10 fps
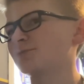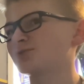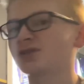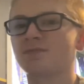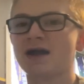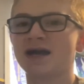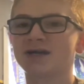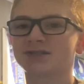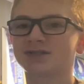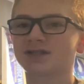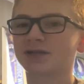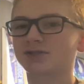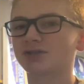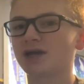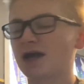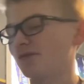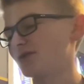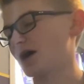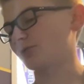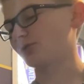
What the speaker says: in the past that have not really